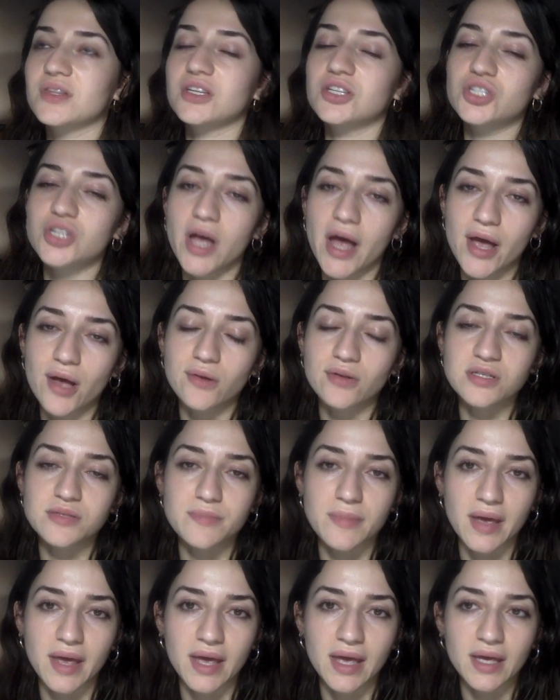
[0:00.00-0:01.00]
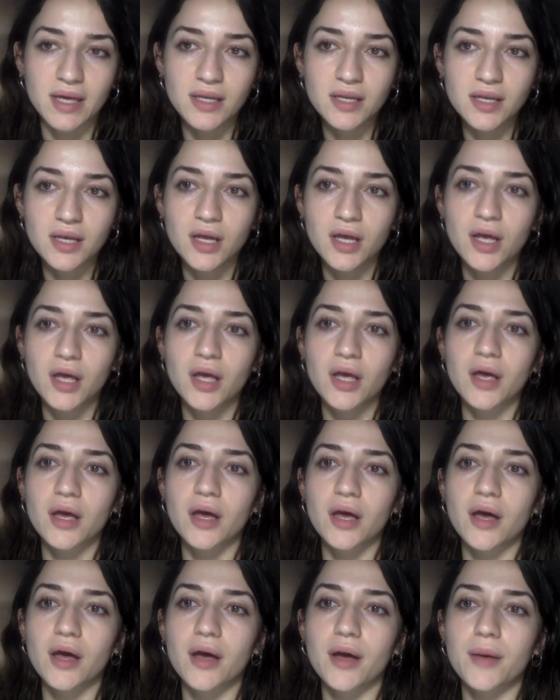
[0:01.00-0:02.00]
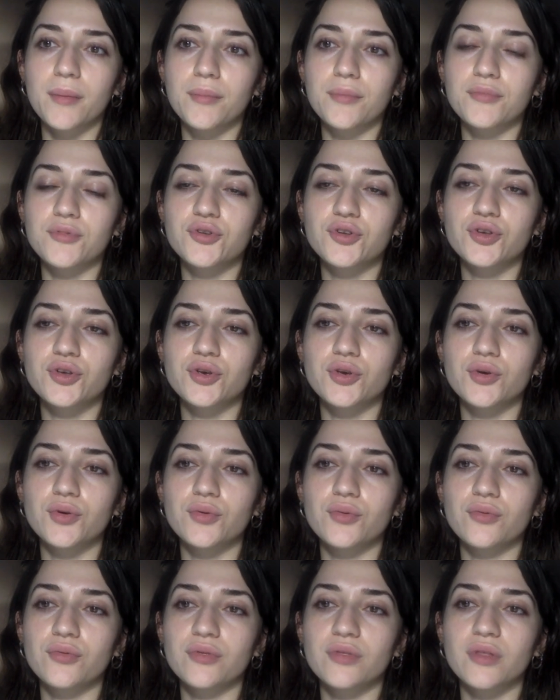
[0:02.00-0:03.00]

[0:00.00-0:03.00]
child's made to